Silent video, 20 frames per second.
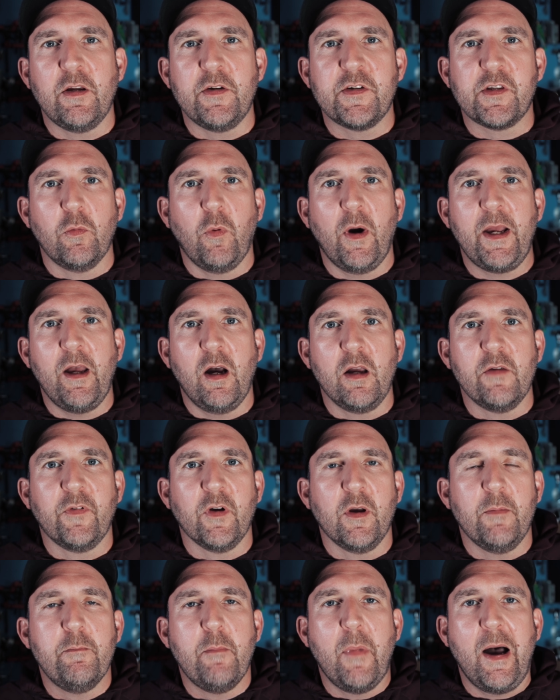lose the weight
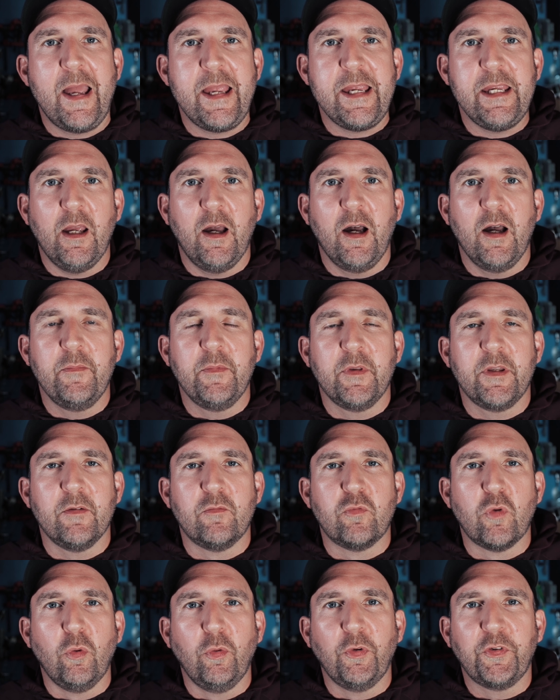over May and
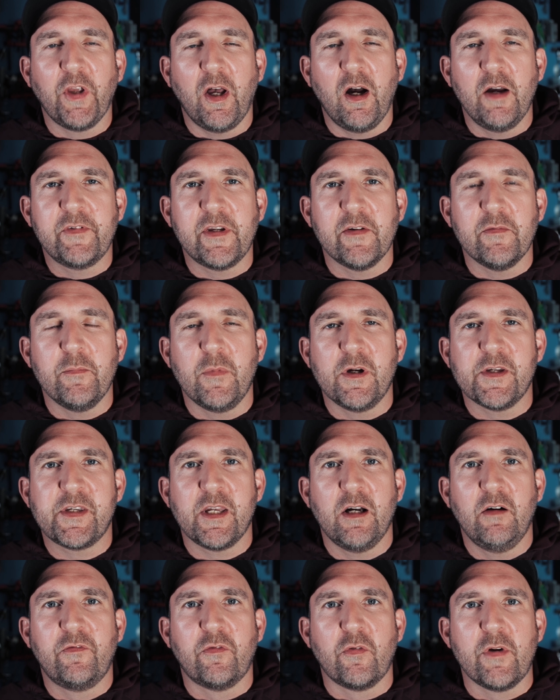the rules that I've given
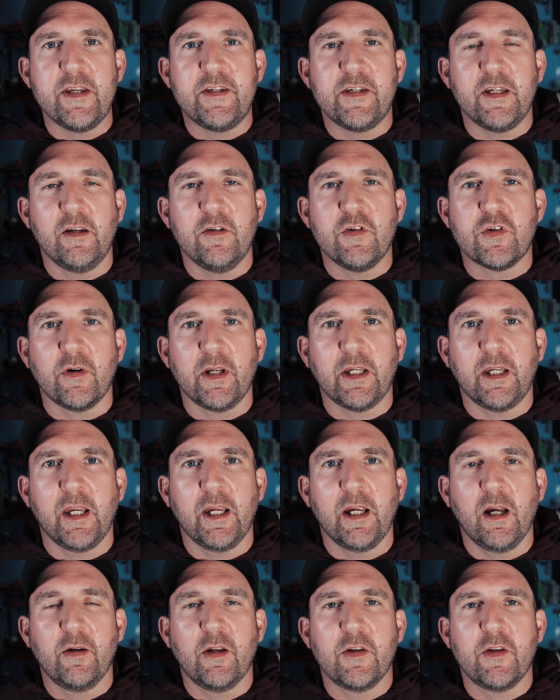myself for eating and drinking,